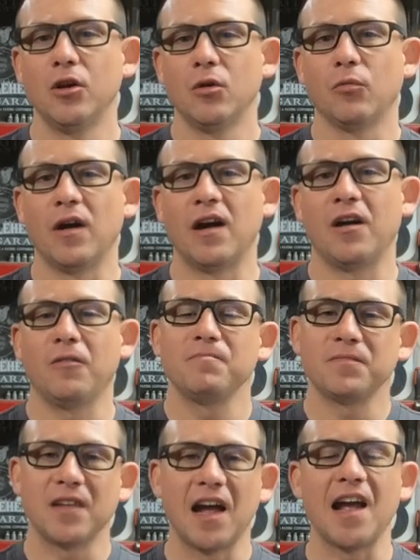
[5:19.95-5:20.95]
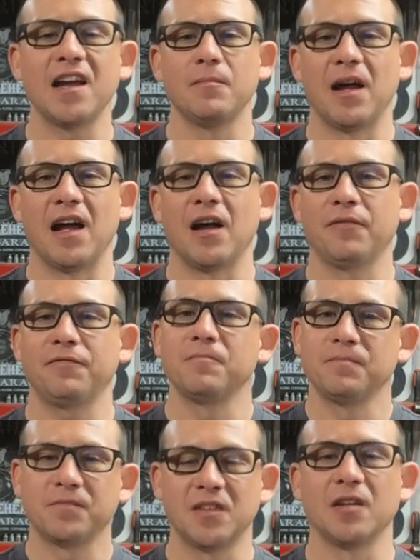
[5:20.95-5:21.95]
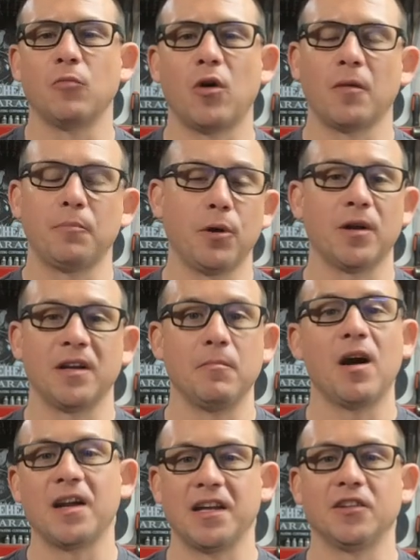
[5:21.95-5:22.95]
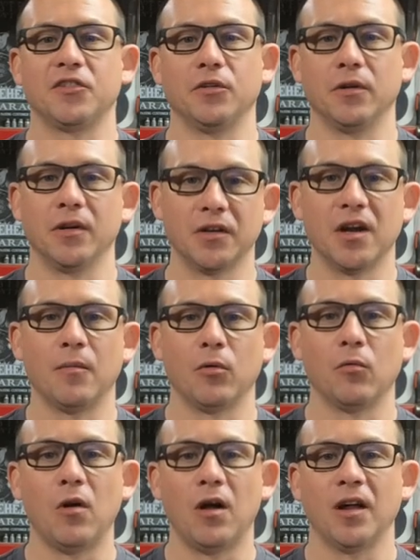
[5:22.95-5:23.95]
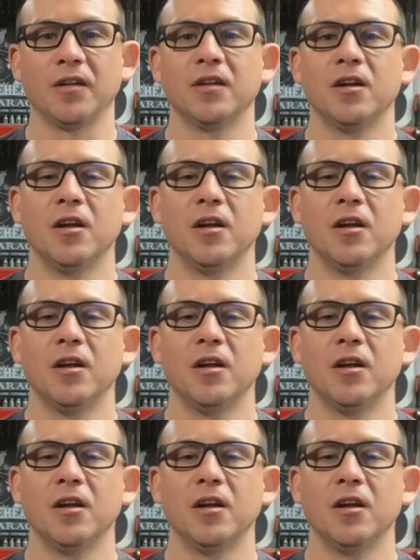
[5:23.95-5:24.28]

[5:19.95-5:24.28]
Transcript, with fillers: Well, A M F didn't want to put any money into it, number one,